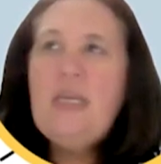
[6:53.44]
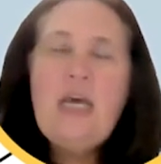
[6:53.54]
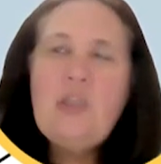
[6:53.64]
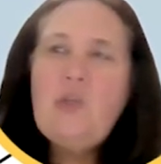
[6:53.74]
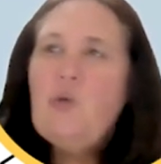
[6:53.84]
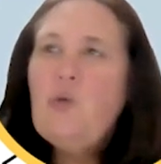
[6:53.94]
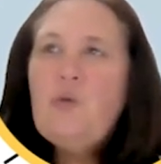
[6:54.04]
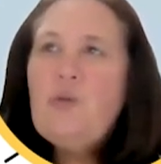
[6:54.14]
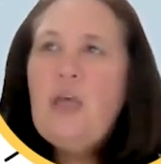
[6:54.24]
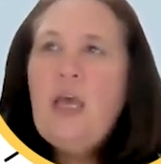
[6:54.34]
in our
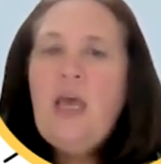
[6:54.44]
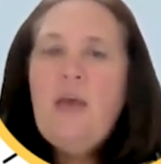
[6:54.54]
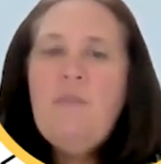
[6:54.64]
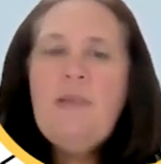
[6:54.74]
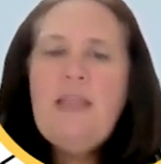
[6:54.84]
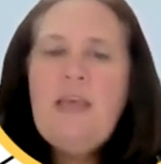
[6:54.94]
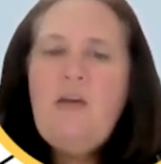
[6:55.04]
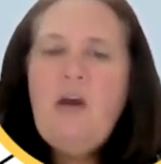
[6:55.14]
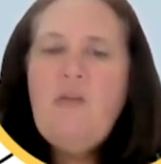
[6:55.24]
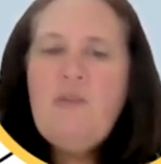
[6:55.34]
schools, but there
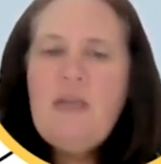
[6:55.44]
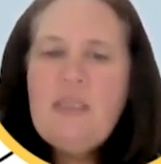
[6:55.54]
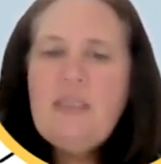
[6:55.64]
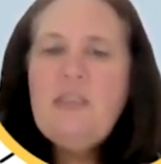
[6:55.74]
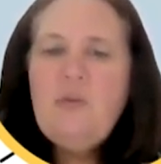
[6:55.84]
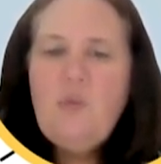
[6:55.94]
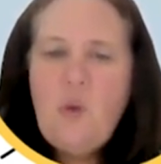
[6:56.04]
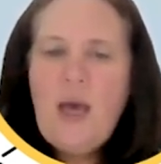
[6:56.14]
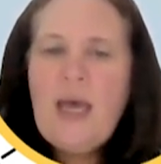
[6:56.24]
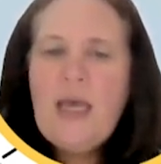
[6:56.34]
are reasons
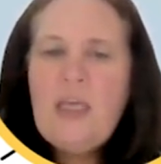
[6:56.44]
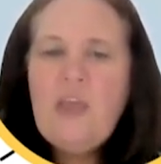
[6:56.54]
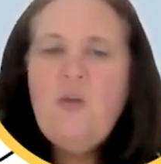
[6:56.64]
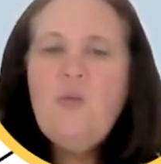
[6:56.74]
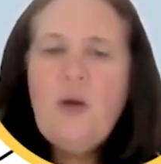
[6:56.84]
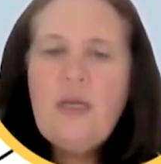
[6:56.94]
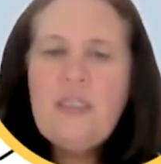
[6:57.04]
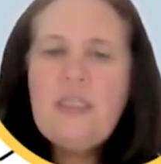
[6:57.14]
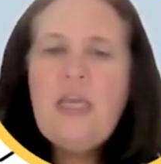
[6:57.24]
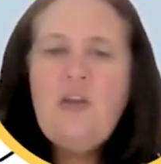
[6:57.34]
why you
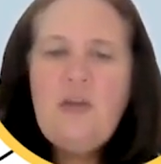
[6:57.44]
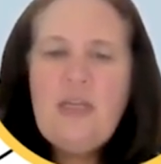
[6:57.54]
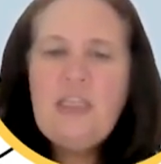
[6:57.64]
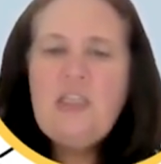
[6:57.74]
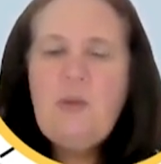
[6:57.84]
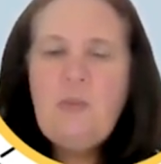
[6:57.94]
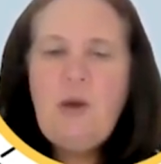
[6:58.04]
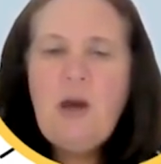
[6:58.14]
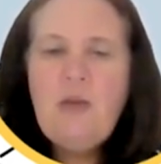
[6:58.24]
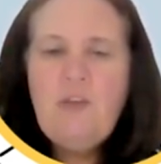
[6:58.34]
want and you need to be
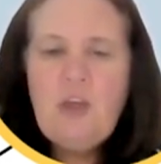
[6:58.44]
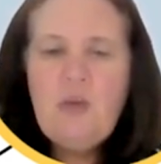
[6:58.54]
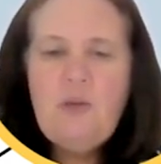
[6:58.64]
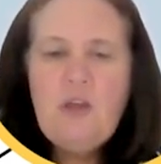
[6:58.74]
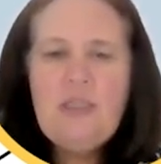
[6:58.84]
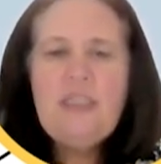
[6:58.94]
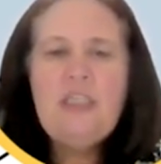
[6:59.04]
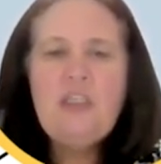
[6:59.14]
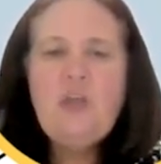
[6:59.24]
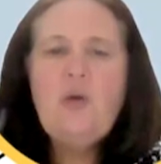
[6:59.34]
part of a
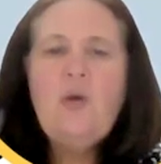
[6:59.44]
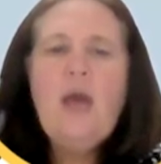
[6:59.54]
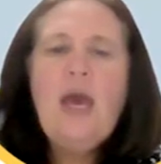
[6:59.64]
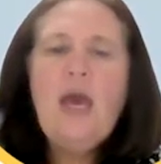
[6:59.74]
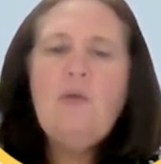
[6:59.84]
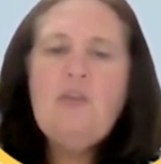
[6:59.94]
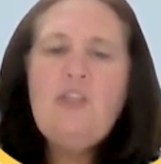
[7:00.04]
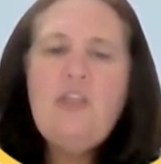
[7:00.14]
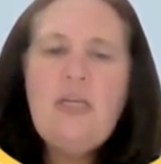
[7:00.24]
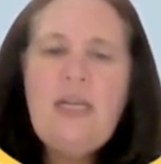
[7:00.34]
community. So I
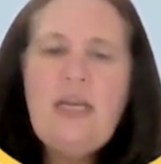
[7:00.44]
want you to